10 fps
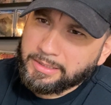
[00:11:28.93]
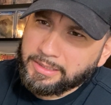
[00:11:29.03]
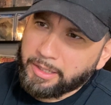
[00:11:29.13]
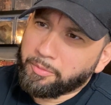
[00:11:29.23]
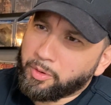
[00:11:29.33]

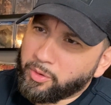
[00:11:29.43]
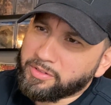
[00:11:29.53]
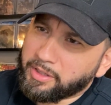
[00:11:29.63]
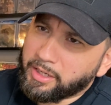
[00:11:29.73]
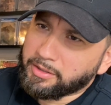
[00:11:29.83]
Yeah, I want
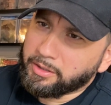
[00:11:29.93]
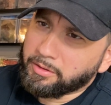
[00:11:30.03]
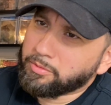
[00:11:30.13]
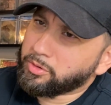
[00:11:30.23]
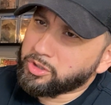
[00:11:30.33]
to say 19.
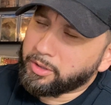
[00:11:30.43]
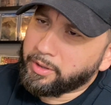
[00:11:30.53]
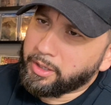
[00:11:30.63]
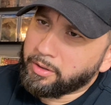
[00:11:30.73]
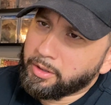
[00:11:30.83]
We'll check
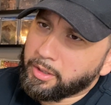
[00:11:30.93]
right now.